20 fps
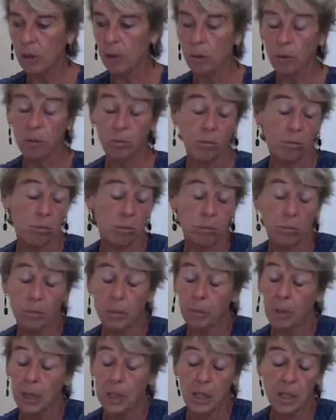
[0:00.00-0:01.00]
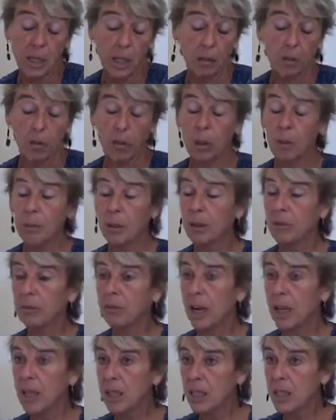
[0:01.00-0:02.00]
or the patient can talk about
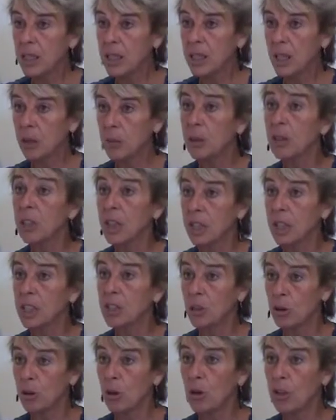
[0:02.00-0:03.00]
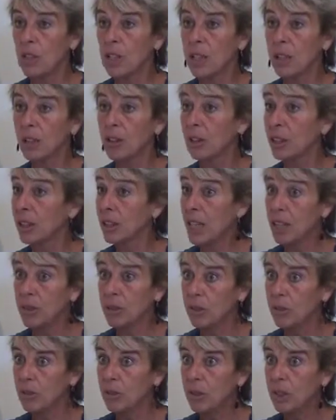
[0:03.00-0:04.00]
violence and we think it's story, or
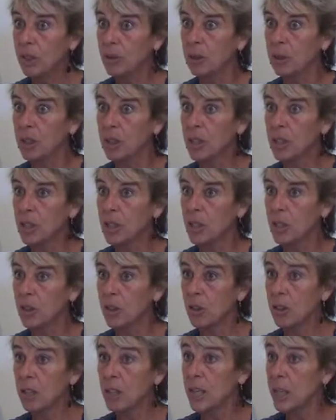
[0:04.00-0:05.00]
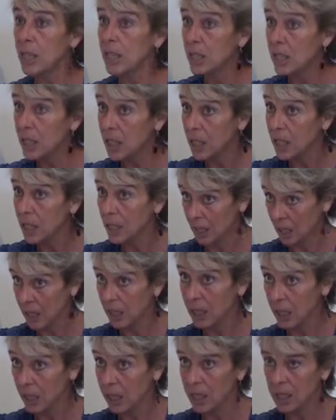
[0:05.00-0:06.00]
catastrophe and we think it's story, and still
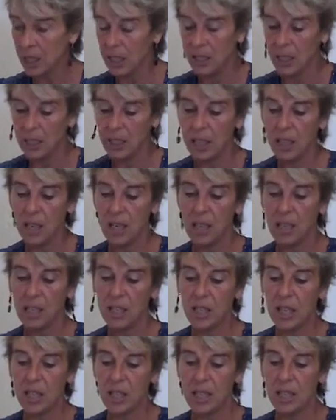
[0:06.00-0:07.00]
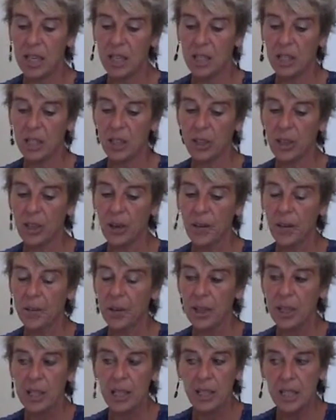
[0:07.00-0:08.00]
yeah, it is sensation.
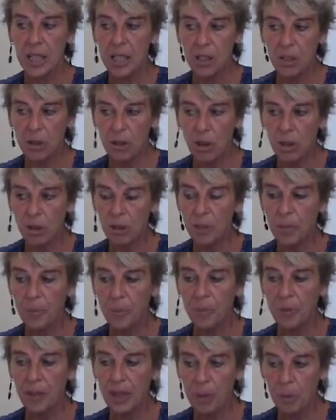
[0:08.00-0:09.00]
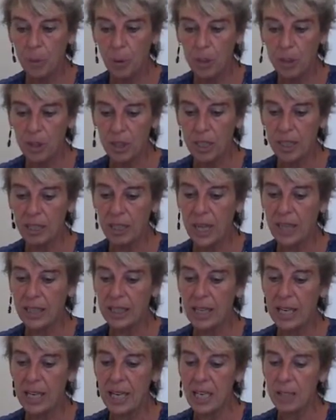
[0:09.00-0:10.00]
It is not emotion in
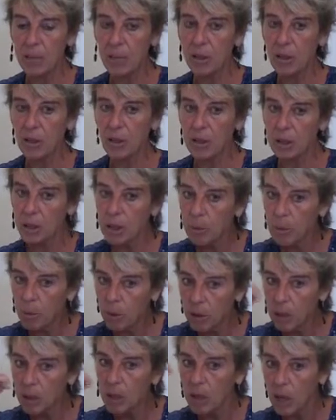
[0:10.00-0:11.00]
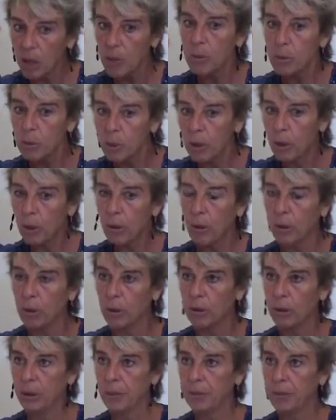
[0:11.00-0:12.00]
that case because emotion comes with a
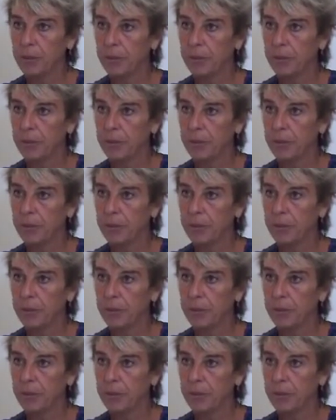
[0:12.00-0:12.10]
thought.